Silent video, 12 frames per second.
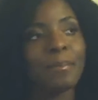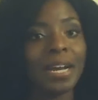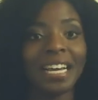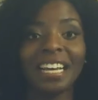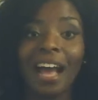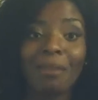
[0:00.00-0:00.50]

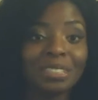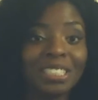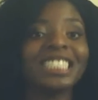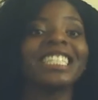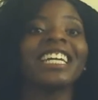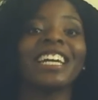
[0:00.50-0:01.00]
But I'm
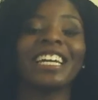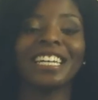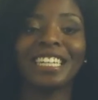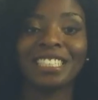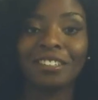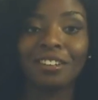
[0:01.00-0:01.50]

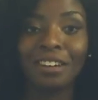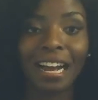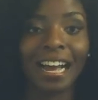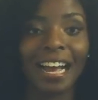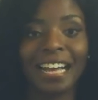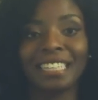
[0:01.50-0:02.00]
serious, you
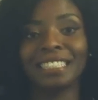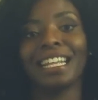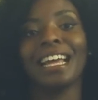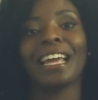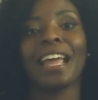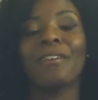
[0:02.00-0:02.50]
guys.
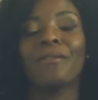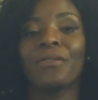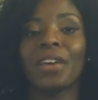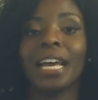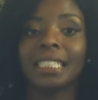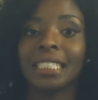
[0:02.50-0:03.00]
Like,
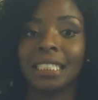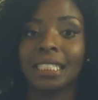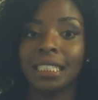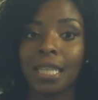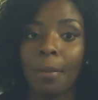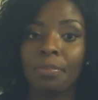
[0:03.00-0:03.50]
invest in
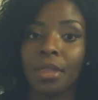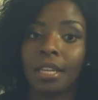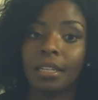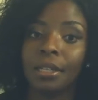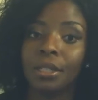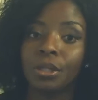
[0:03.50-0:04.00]

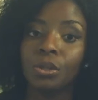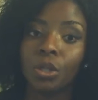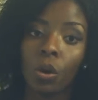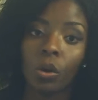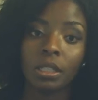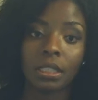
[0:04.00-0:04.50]
something that you
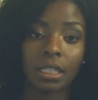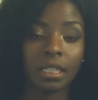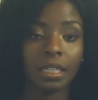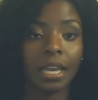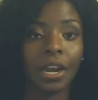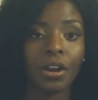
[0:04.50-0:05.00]
know is
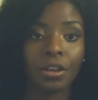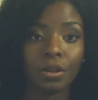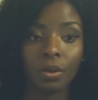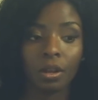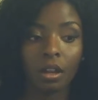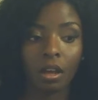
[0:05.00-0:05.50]
gonna carry
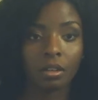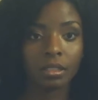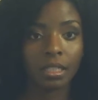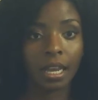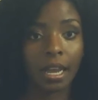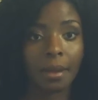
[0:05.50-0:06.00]
you a long
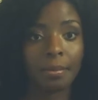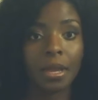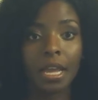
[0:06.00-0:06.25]
time.